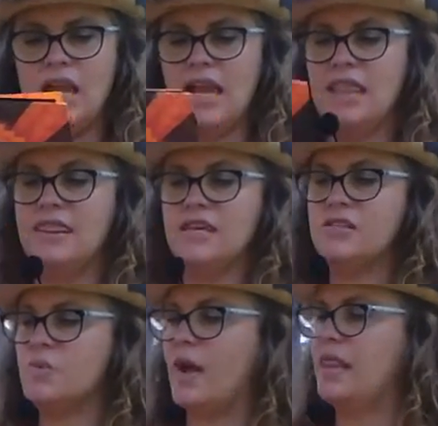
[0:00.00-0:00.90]
In
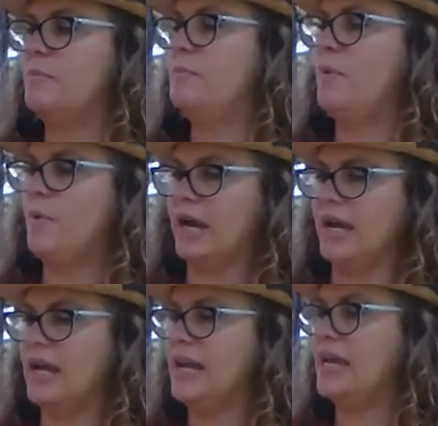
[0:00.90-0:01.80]
this way, the
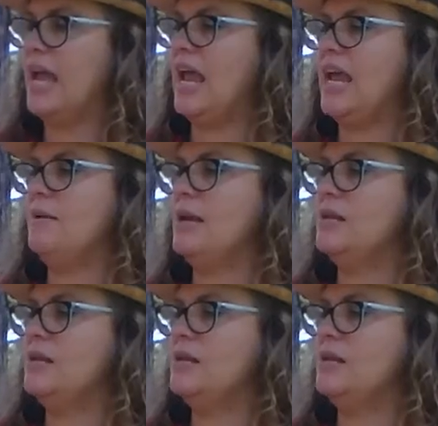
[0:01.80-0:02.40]
boy came